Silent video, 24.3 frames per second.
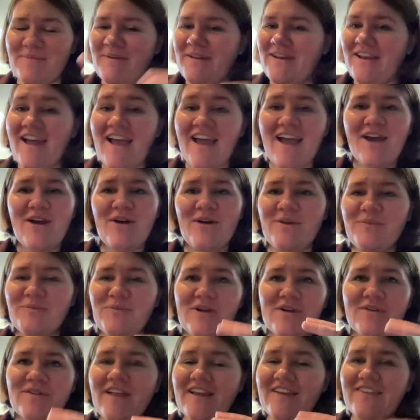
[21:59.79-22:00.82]
And
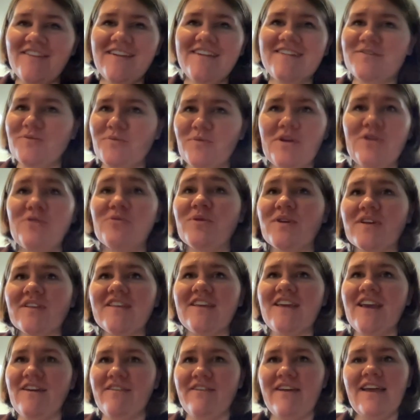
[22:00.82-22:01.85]
we're like, this, we
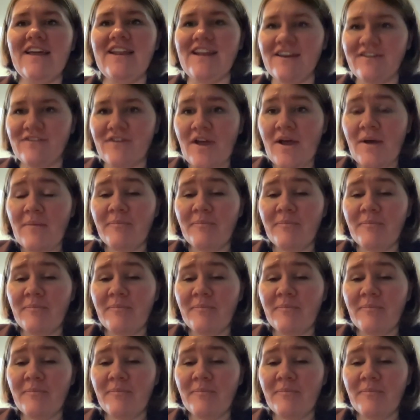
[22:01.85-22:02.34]
really have hit it.